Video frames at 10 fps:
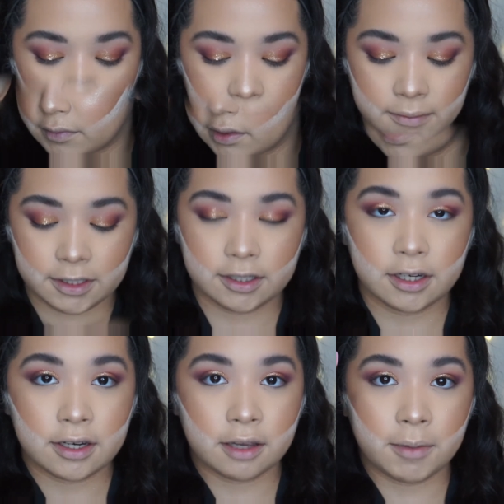I'm just gonna
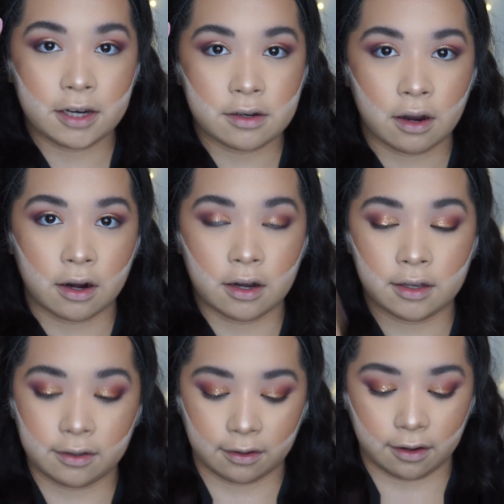take my
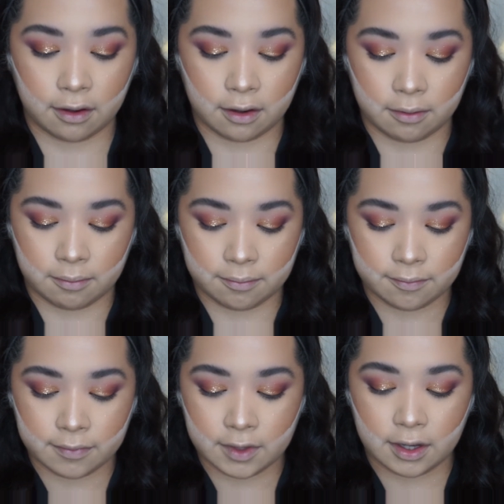Tarteist
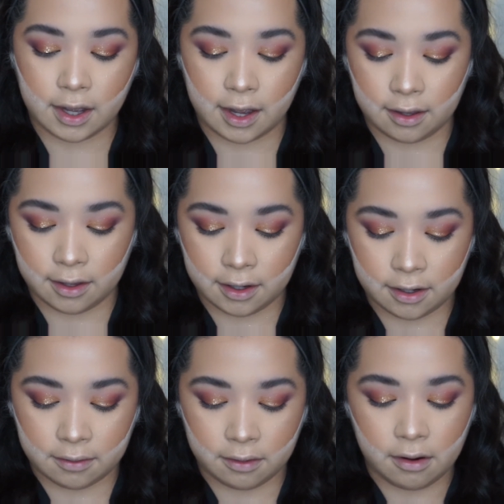
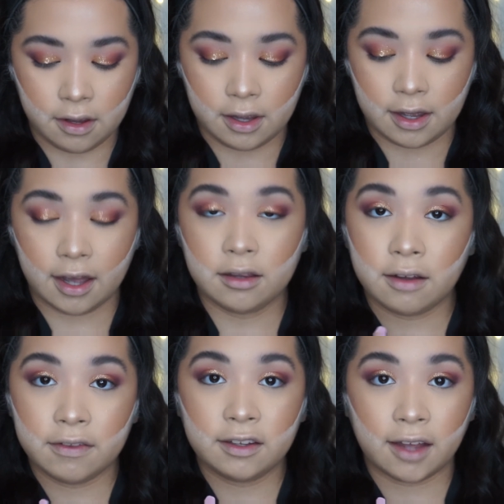eyeliner. I love
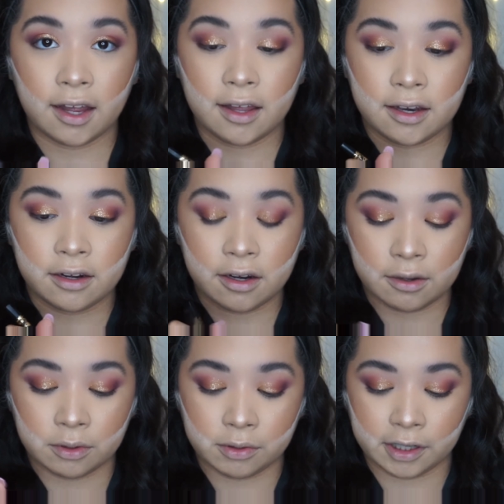this eyeliner. It
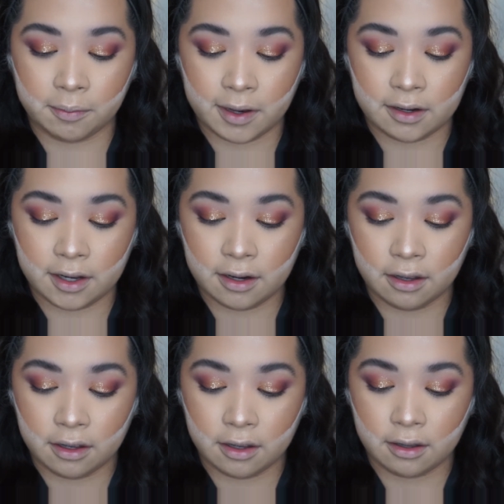was recommended
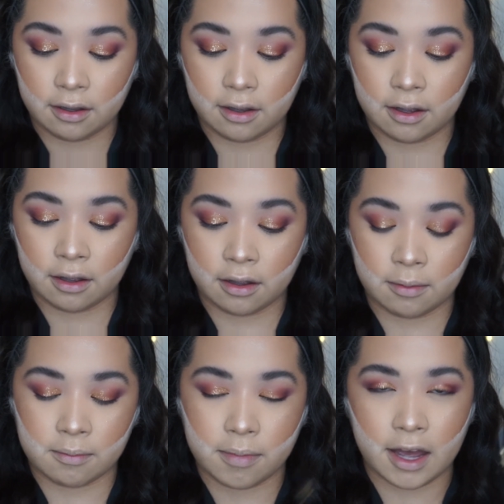
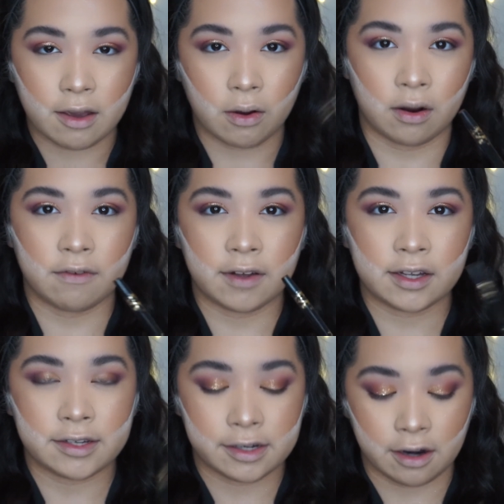by Orpha
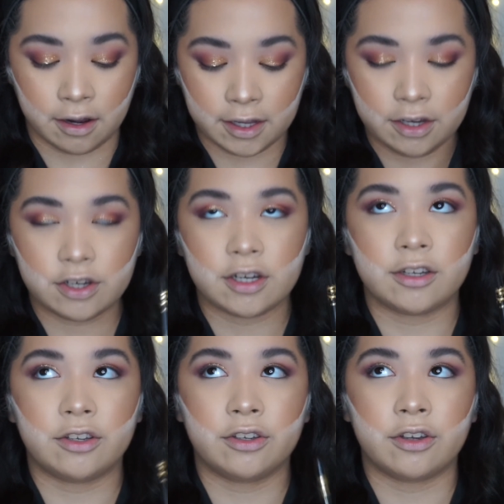Zanali. She is
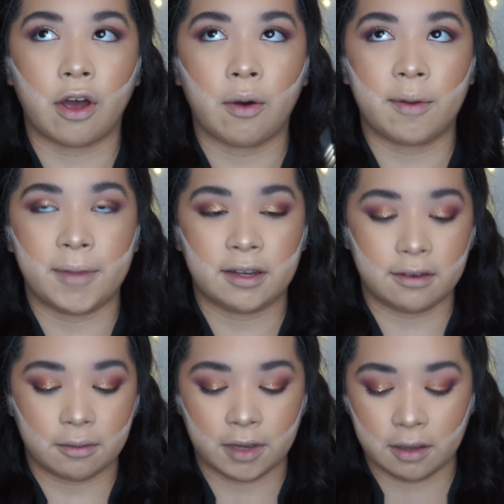so amazing
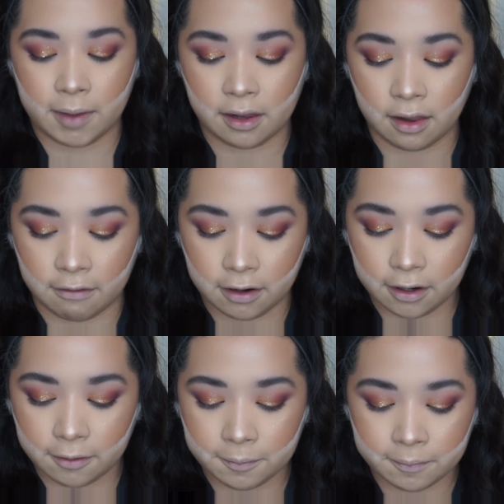at makeup. I love her.